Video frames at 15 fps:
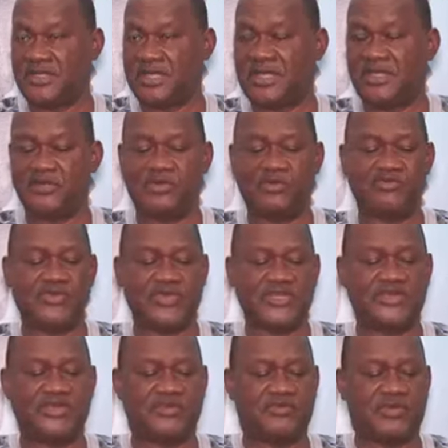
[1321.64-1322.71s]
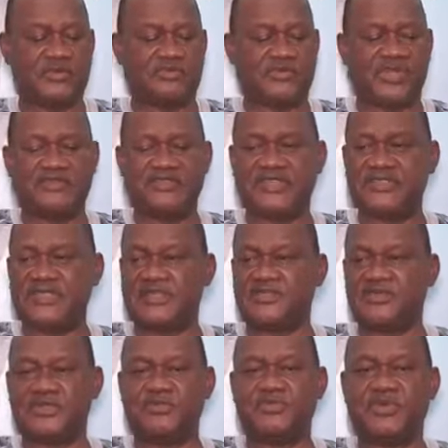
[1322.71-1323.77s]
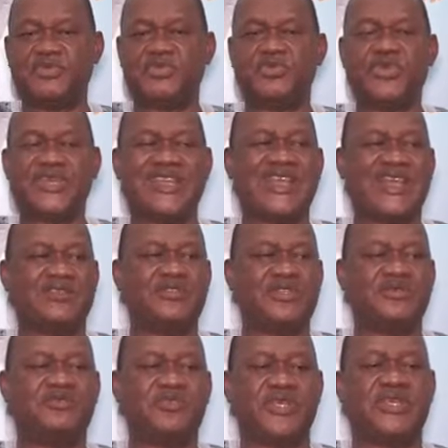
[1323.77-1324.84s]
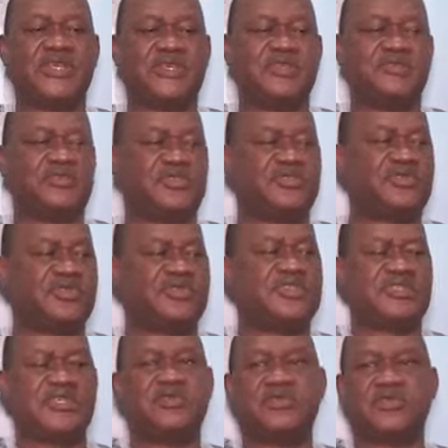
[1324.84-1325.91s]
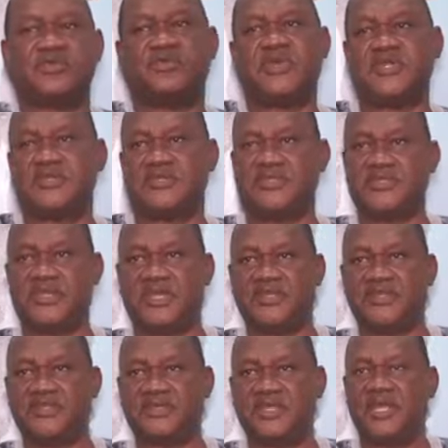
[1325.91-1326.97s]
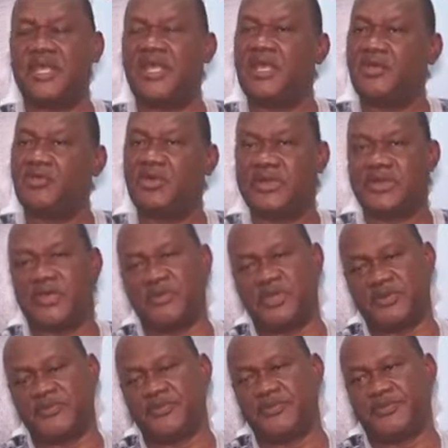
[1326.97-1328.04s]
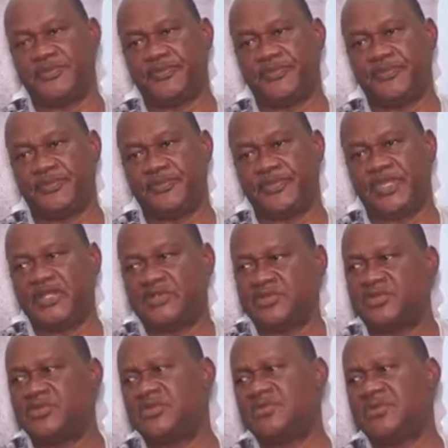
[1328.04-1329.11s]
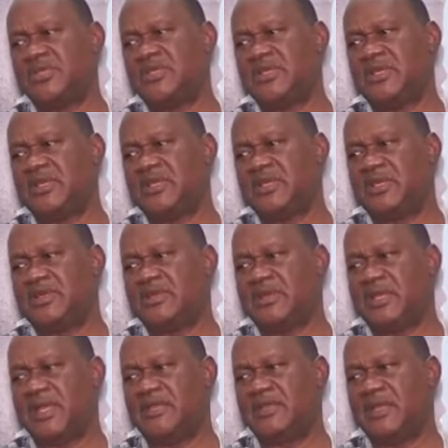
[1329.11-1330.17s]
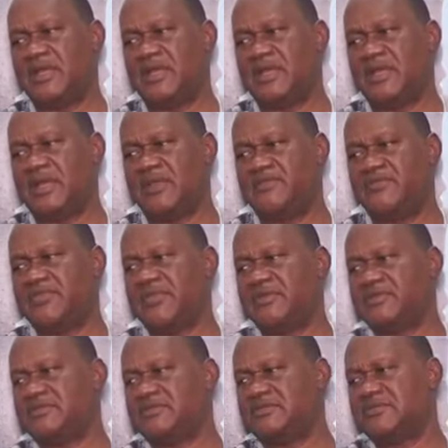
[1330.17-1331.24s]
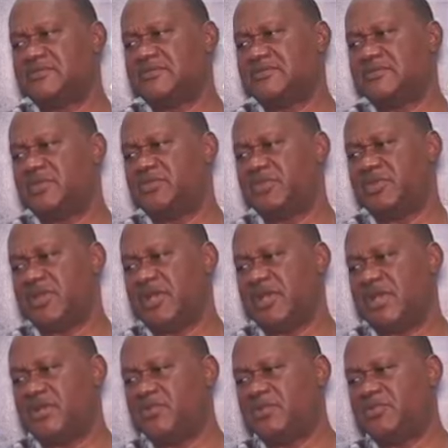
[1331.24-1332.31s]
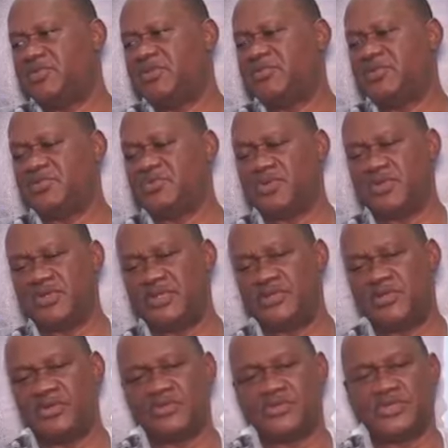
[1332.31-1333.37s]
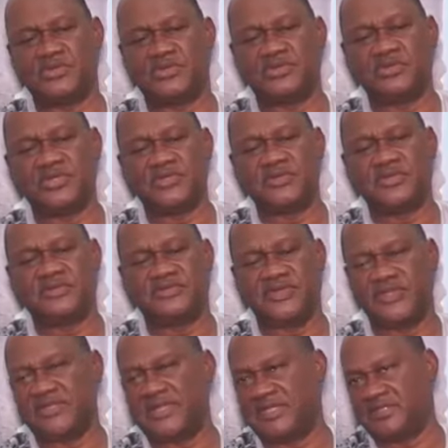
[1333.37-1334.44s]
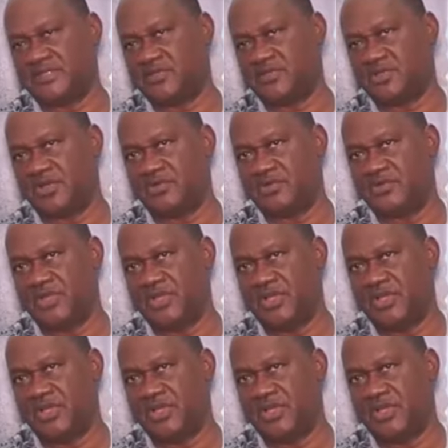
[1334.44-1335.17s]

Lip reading: And hopefully government, private sector, the people who can actually bring in the resources and all to make this change will come in. And so to me, I feel, I know the people running homes and schools are doing a fantastic job.